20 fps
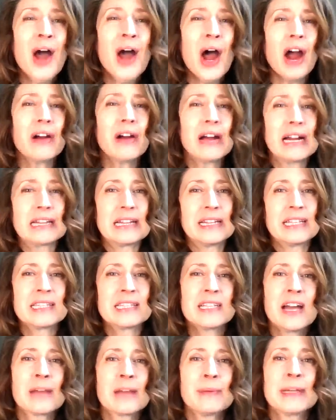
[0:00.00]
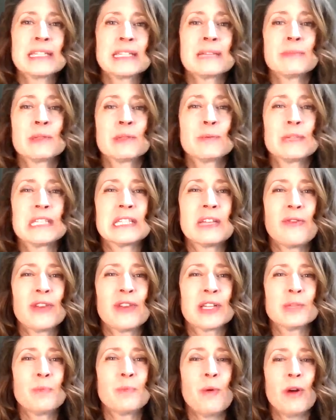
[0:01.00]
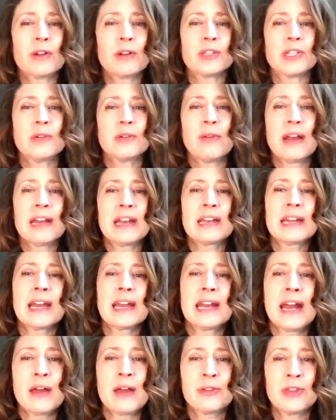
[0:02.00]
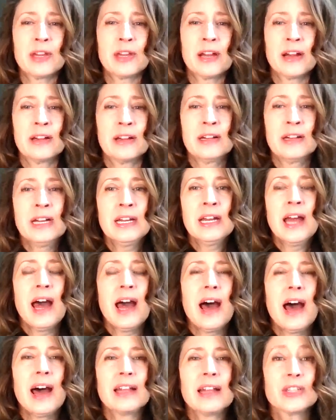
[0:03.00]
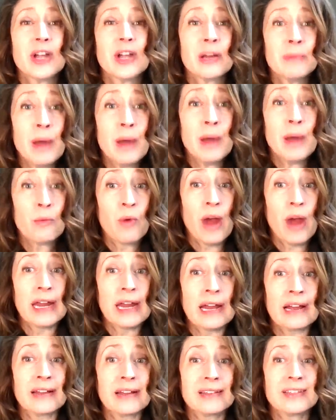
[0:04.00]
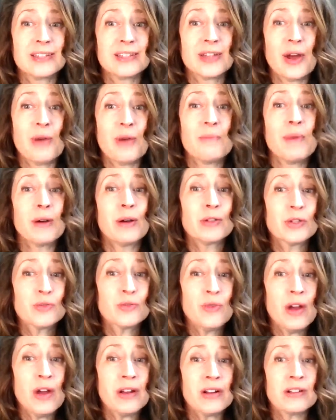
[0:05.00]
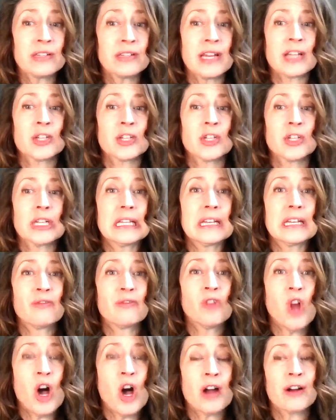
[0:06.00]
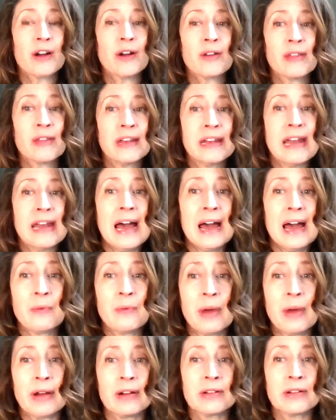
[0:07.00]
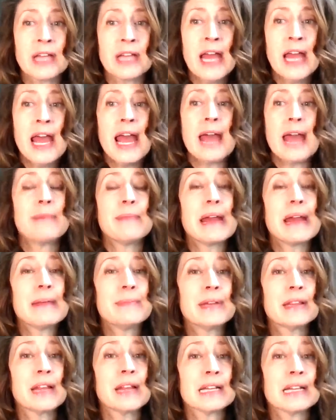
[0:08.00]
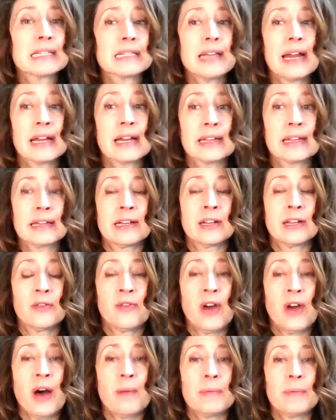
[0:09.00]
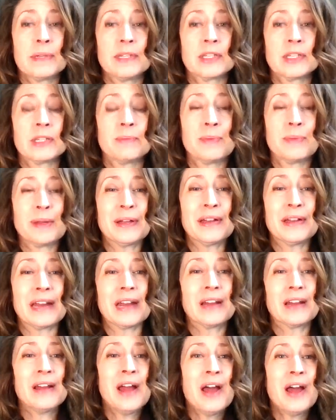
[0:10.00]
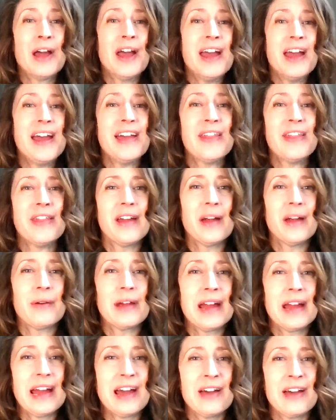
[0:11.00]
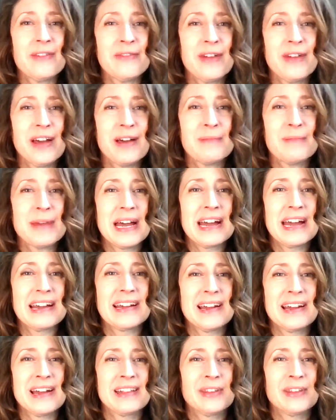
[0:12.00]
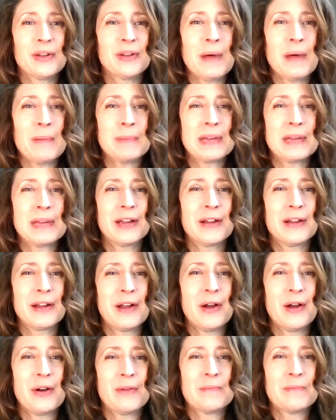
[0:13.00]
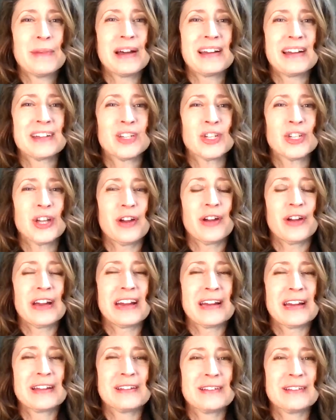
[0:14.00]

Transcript: All right, let's talk about some specific sports. You're ready to get out there. Let's talk about running. So most runners actually live longer than non-runners and may be less likely to develop a disability. And there we have my little puppy here at home sharing